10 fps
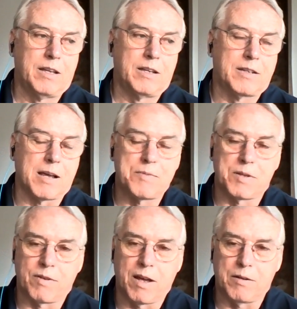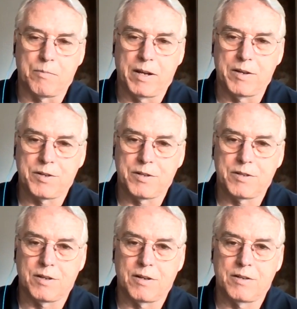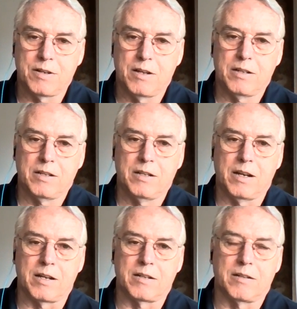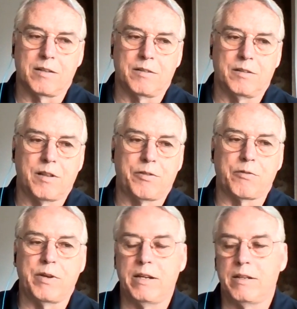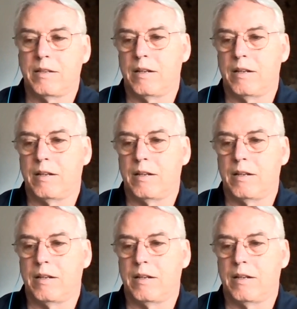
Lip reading: types of contemplations that are done, like the three